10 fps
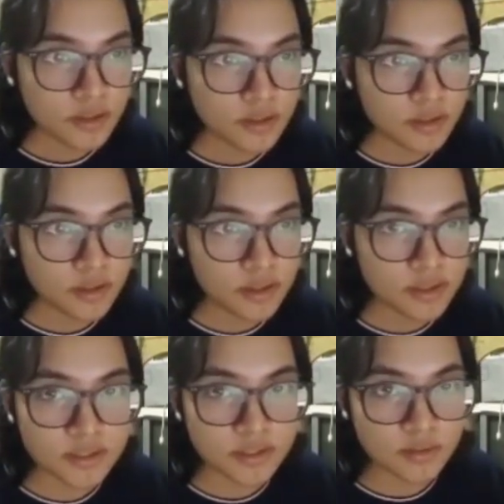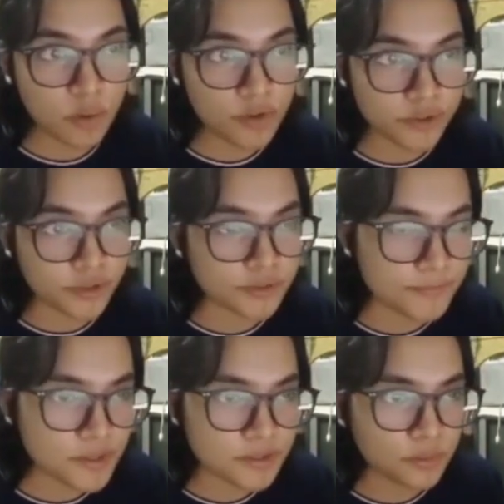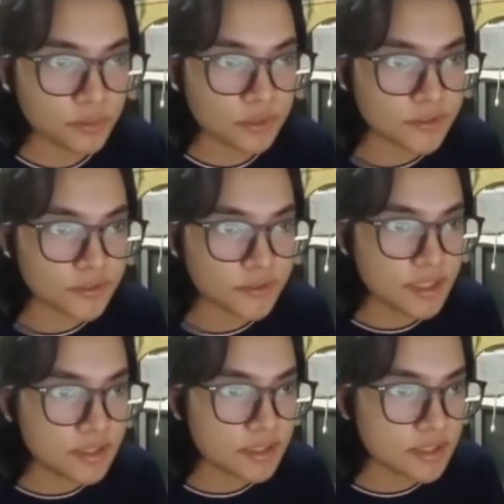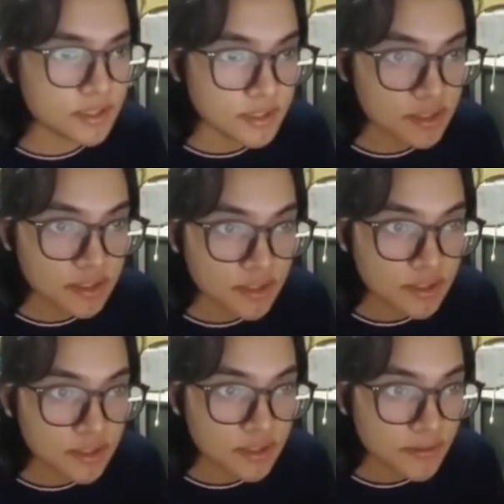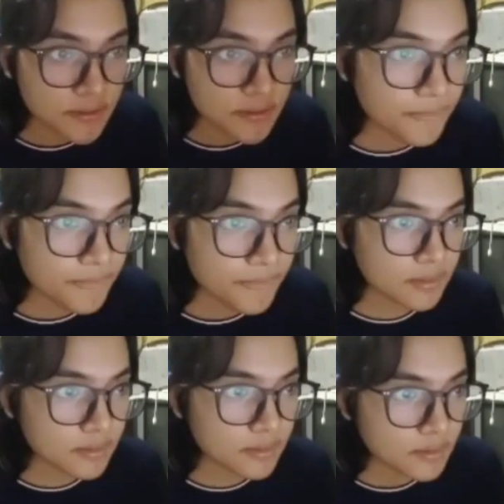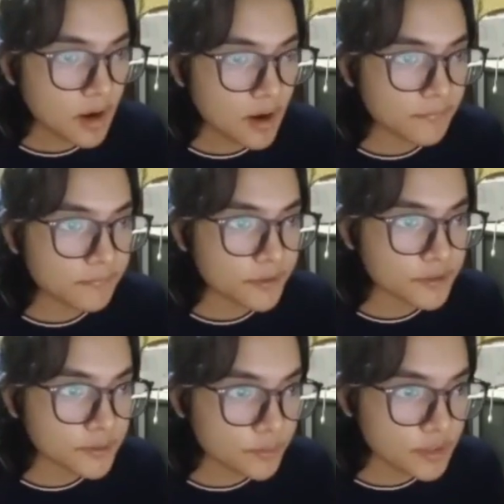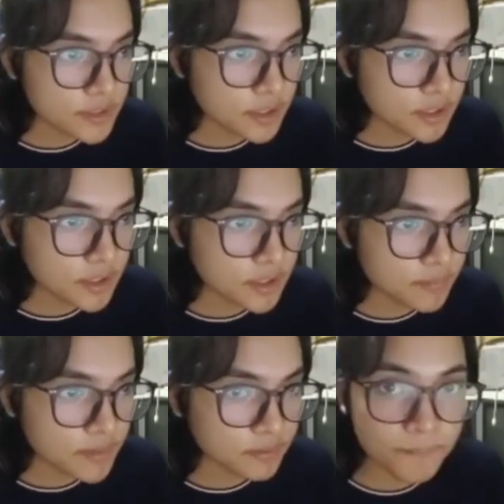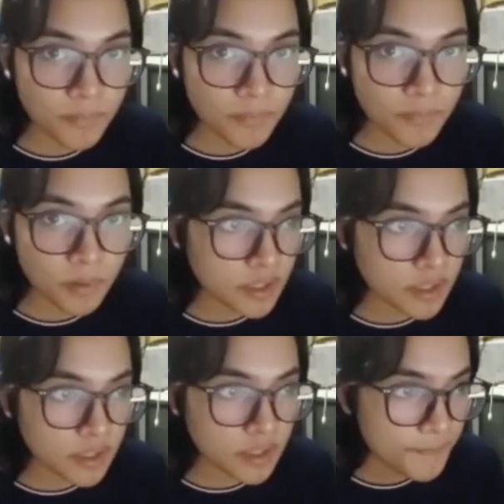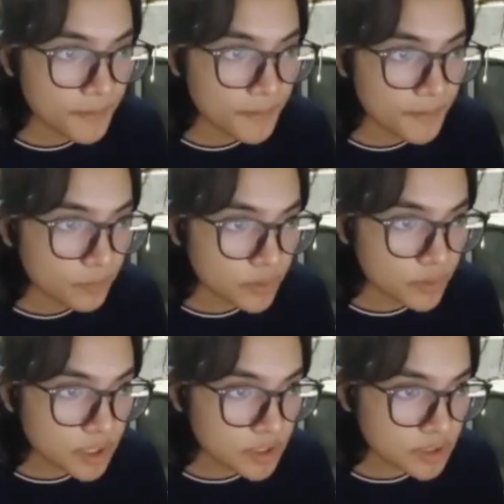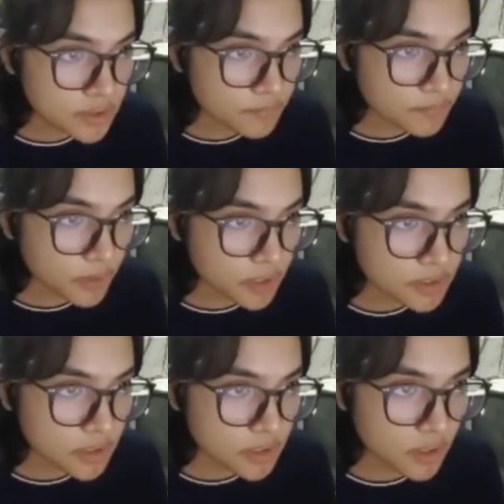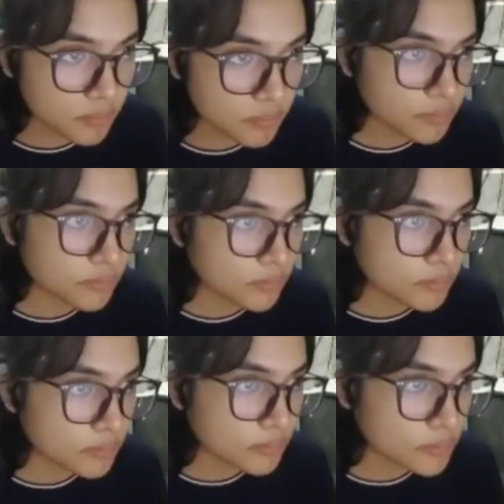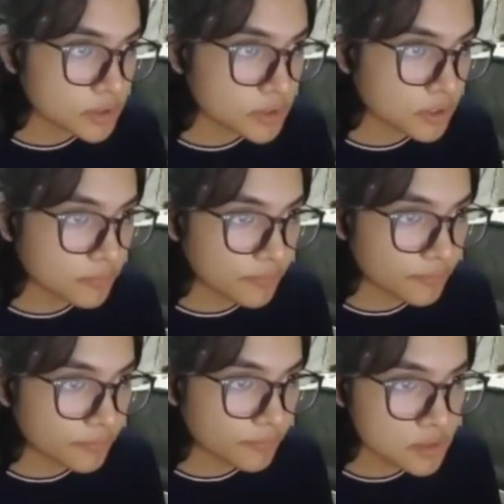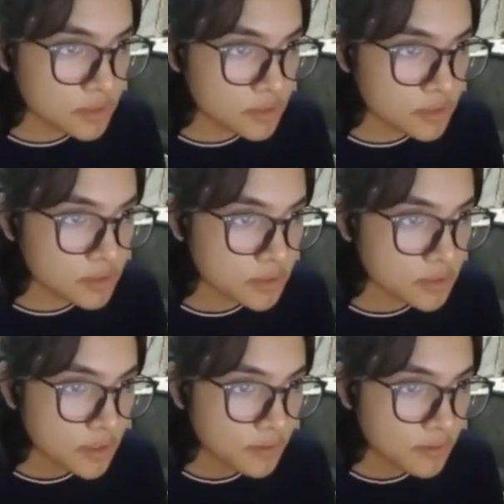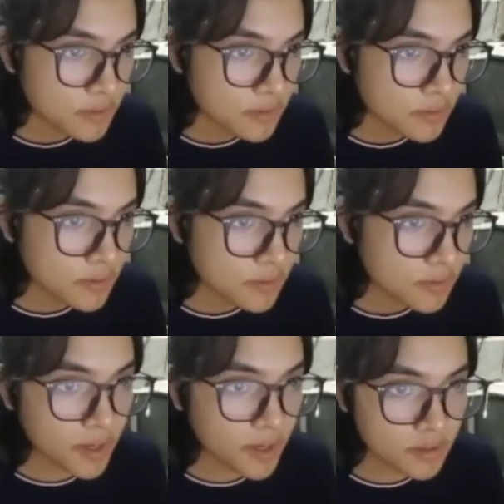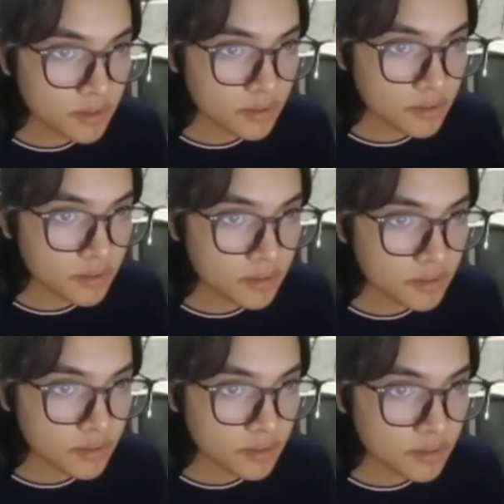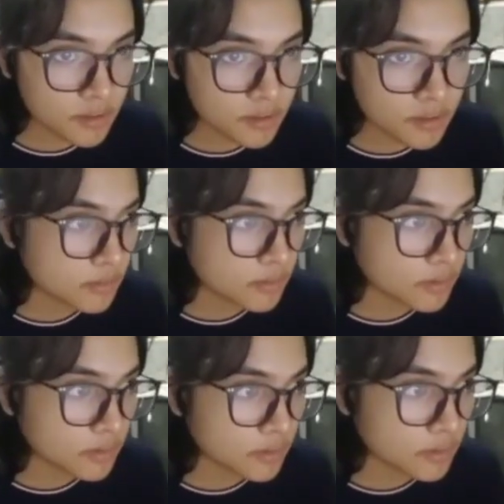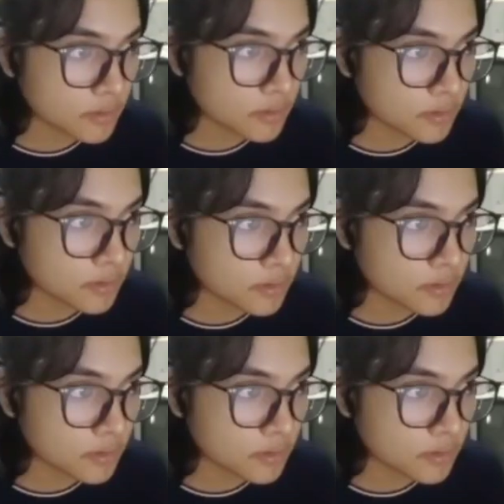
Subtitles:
is ordered. So this means that our first node is going to be the topmost level, which is plus, which is going to be plus, followed by left. Let's